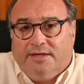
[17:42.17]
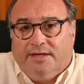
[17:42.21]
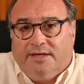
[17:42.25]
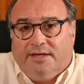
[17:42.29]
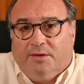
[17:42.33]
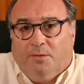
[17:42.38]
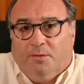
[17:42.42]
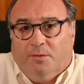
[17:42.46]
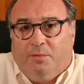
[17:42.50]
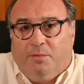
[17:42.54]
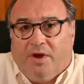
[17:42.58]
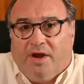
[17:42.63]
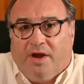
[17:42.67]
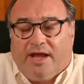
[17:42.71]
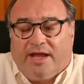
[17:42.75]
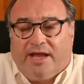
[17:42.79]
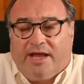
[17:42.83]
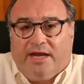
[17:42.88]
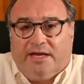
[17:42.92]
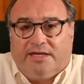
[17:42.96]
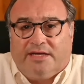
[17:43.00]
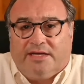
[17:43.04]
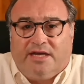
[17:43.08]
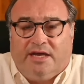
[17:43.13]
uh, but I
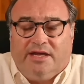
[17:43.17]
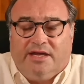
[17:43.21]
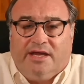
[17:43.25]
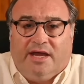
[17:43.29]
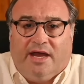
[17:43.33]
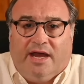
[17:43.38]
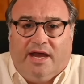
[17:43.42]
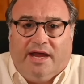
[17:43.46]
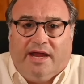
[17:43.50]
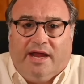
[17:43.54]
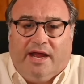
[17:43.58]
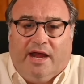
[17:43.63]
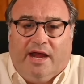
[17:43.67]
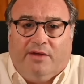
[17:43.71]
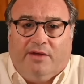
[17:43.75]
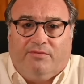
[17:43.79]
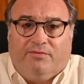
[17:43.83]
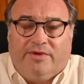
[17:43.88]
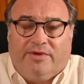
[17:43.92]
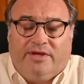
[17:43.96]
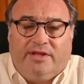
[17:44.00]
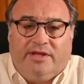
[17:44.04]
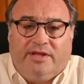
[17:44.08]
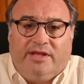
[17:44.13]
got to tell you, I, I
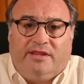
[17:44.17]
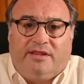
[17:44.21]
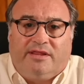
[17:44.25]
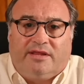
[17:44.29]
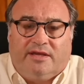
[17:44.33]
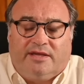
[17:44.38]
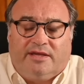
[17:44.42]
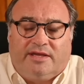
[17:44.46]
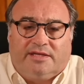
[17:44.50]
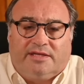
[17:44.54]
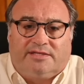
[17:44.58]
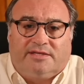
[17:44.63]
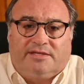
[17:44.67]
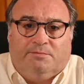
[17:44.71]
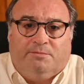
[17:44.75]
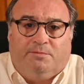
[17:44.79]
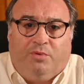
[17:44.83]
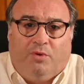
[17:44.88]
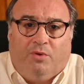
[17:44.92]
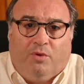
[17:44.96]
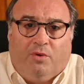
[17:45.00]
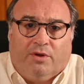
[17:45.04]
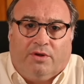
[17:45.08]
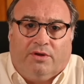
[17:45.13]
really think it's
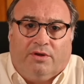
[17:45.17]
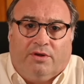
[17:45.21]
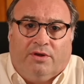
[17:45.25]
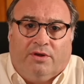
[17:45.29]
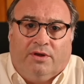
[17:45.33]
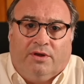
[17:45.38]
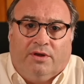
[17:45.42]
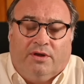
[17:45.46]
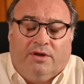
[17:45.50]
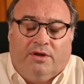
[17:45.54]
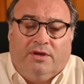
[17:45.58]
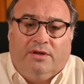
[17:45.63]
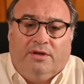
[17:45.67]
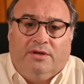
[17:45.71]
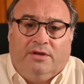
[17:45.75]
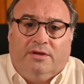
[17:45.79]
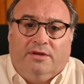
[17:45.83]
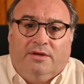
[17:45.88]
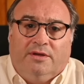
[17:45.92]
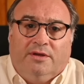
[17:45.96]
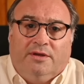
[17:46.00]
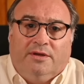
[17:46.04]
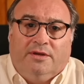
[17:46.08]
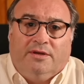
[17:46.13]
important
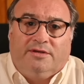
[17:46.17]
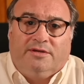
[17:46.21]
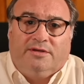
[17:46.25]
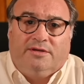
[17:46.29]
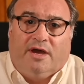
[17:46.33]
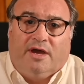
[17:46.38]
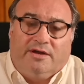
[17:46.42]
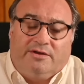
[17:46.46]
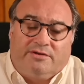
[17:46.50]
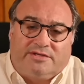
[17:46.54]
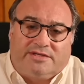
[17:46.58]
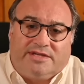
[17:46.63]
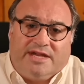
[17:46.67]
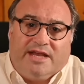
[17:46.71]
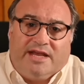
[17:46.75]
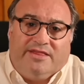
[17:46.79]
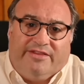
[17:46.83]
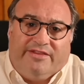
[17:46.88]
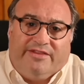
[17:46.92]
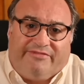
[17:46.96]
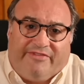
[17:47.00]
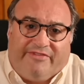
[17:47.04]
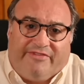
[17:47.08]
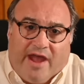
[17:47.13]
to
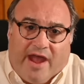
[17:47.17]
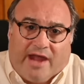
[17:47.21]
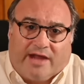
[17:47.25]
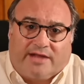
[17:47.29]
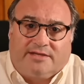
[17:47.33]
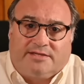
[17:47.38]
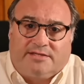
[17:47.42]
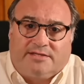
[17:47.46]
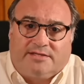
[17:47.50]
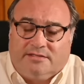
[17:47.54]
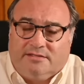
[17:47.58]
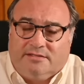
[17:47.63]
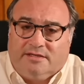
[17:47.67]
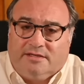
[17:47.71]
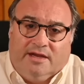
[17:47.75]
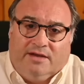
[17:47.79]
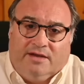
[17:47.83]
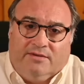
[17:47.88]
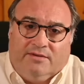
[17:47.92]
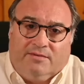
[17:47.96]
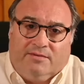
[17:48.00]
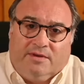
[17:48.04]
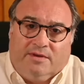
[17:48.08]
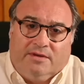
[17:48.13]
understand the facts.
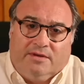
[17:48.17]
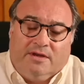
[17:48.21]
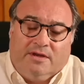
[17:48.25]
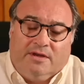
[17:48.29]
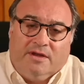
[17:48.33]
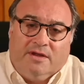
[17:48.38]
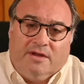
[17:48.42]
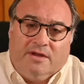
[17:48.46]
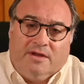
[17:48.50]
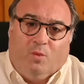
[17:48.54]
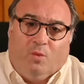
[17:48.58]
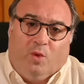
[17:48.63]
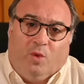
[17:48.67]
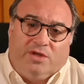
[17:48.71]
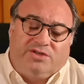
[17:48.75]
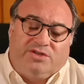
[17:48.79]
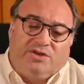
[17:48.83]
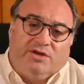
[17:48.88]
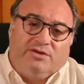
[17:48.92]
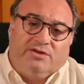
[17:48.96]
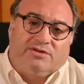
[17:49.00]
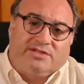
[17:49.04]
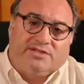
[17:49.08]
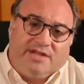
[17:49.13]
And once
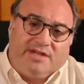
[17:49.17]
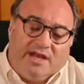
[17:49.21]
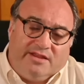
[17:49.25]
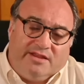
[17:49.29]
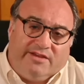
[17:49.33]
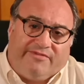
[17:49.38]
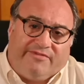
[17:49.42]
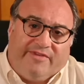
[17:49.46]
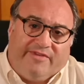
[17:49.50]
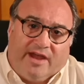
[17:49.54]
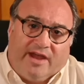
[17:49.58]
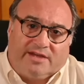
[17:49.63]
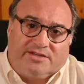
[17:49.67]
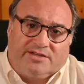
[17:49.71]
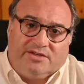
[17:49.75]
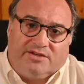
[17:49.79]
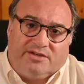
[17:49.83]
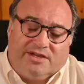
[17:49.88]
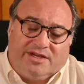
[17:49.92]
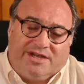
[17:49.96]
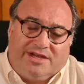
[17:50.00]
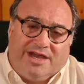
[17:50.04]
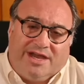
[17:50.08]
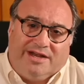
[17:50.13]
you understand the facts, you
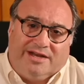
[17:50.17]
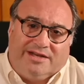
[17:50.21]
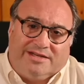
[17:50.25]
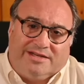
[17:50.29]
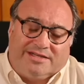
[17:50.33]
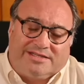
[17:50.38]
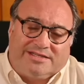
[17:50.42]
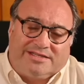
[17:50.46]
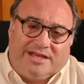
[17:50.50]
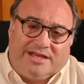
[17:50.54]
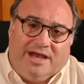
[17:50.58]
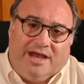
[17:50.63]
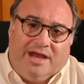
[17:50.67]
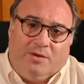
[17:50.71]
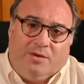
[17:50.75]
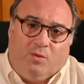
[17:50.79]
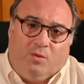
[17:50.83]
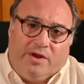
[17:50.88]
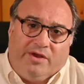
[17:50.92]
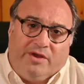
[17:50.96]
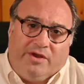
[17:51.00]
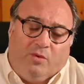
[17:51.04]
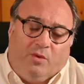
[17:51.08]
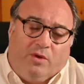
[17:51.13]
can kind of decide
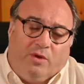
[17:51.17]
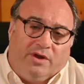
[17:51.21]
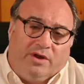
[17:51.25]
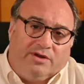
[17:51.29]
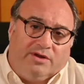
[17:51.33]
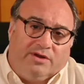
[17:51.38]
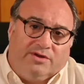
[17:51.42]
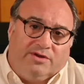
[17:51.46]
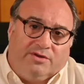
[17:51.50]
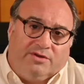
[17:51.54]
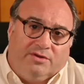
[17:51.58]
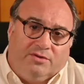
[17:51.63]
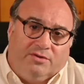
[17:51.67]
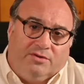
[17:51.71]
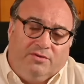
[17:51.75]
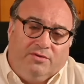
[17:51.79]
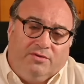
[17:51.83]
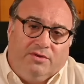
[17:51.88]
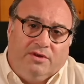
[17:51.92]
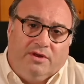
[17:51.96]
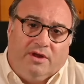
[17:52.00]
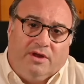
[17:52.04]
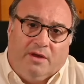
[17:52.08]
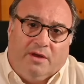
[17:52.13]
what you want to
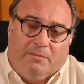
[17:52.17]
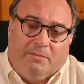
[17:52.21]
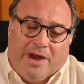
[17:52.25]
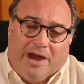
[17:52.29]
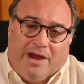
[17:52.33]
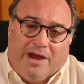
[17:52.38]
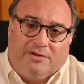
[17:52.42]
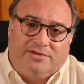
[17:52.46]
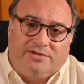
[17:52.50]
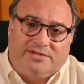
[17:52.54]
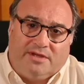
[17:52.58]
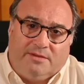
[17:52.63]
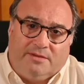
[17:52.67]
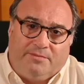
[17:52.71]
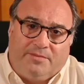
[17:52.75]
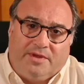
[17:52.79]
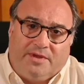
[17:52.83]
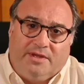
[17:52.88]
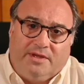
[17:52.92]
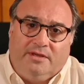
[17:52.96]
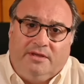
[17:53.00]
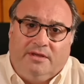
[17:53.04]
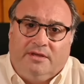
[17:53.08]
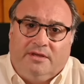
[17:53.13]
do about
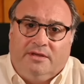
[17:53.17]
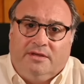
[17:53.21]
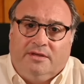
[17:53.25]
something,